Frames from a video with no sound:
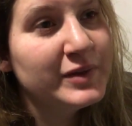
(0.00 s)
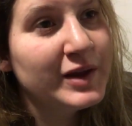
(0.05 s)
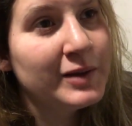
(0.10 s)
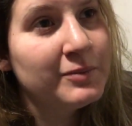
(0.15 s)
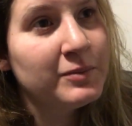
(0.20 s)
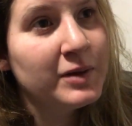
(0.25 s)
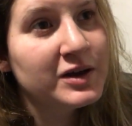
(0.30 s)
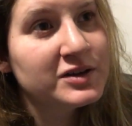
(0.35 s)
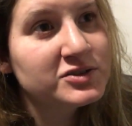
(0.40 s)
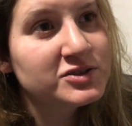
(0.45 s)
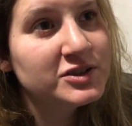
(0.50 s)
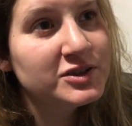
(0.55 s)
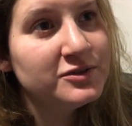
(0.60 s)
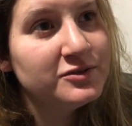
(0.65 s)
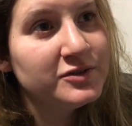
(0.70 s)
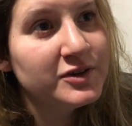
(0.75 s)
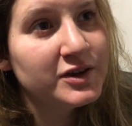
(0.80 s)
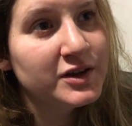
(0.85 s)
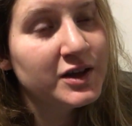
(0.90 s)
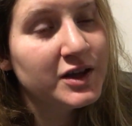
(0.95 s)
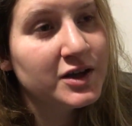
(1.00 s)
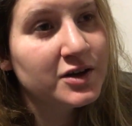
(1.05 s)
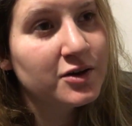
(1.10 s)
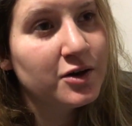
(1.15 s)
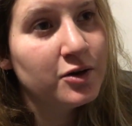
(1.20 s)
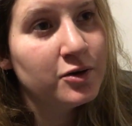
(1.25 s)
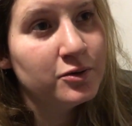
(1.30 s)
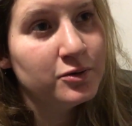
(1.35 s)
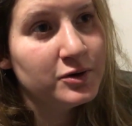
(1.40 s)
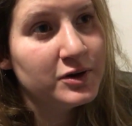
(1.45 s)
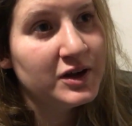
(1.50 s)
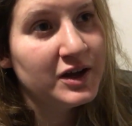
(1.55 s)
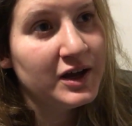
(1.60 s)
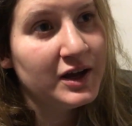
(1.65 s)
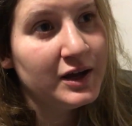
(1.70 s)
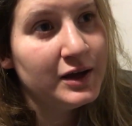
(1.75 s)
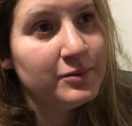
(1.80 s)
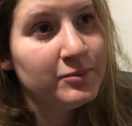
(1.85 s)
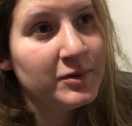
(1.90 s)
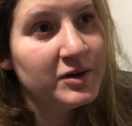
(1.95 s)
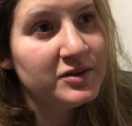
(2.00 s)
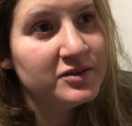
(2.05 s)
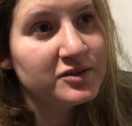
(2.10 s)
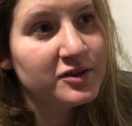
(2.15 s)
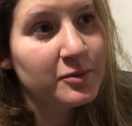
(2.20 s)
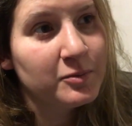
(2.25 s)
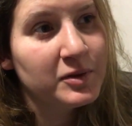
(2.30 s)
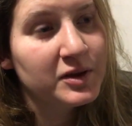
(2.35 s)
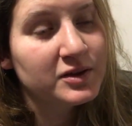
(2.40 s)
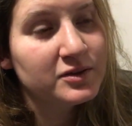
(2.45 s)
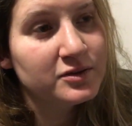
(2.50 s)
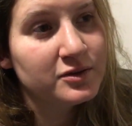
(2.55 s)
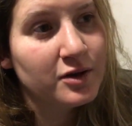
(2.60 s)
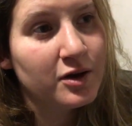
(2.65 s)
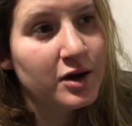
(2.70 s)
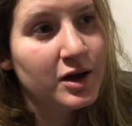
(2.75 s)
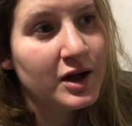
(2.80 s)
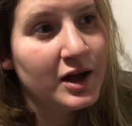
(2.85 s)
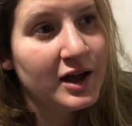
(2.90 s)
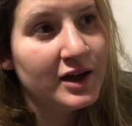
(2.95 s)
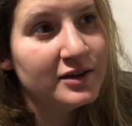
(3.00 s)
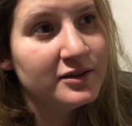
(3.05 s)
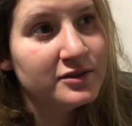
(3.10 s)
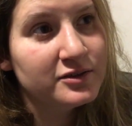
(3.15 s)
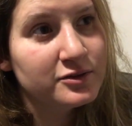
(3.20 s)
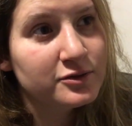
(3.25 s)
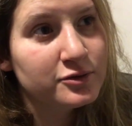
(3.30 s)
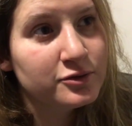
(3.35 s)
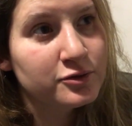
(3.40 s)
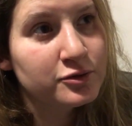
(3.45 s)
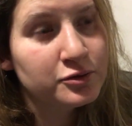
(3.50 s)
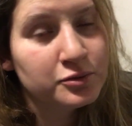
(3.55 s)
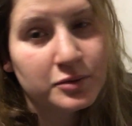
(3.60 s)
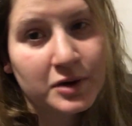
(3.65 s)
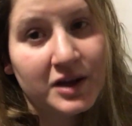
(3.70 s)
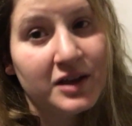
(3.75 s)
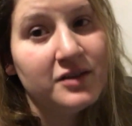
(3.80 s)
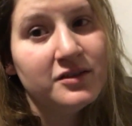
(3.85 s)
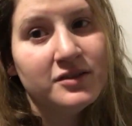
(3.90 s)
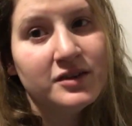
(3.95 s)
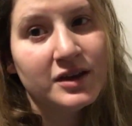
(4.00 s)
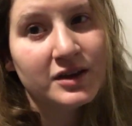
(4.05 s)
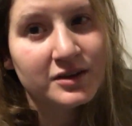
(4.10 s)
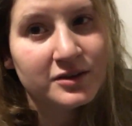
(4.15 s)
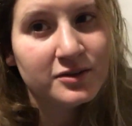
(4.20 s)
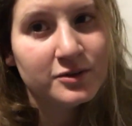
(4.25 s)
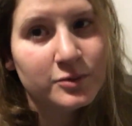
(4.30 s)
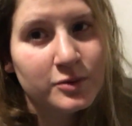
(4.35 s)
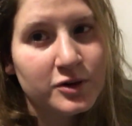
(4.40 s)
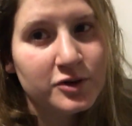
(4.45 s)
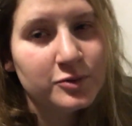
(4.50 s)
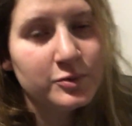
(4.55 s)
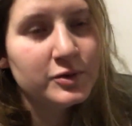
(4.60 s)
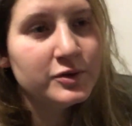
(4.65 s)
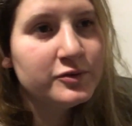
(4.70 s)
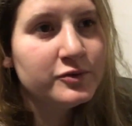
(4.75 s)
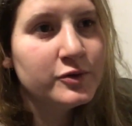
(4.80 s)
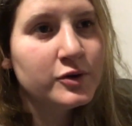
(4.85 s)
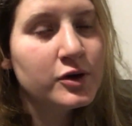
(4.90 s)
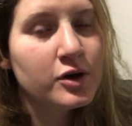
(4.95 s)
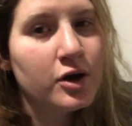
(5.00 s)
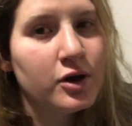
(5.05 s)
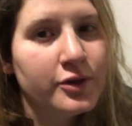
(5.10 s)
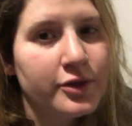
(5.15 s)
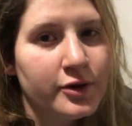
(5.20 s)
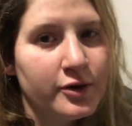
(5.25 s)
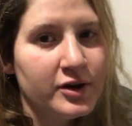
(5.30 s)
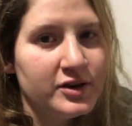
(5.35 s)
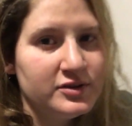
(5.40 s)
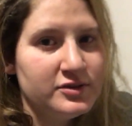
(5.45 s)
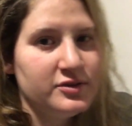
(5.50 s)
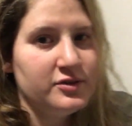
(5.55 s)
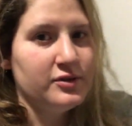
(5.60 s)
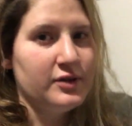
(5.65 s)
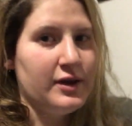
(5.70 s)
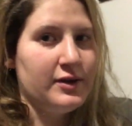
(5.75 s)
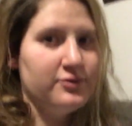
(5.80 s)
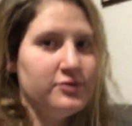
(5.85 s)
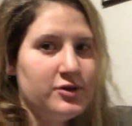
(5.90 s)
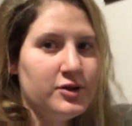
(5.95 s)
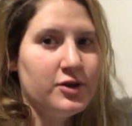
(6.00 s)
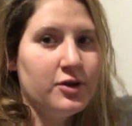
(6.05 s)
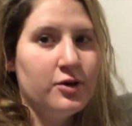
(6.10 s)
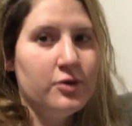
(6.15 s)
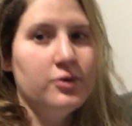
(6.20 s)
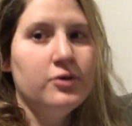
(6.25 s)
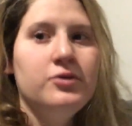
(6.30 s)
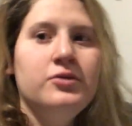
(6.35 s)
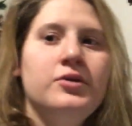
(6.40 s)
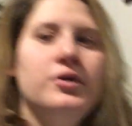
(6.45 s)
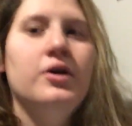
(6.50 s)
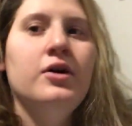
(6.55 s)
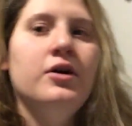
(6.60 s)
I'm actually feeling okay. My stomach's not as crazy as it was before, although I still have to go